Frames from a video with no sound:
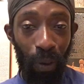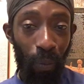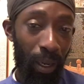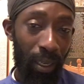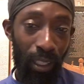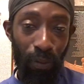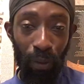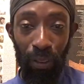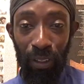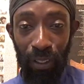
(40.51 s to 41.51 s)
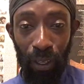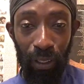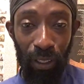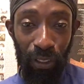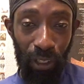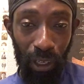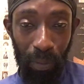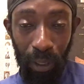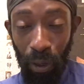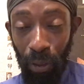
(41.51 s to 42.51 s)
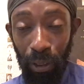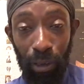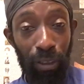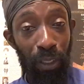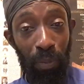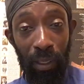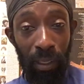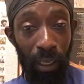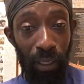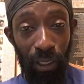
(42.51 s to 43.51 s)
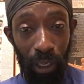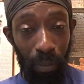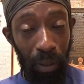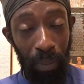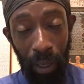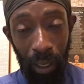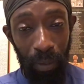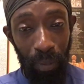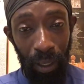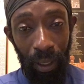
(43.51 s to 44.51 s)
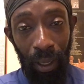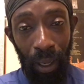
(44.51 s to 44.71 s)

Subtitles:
whether it's for the Sunday sermon or the Christmas Day sermon, pardon me,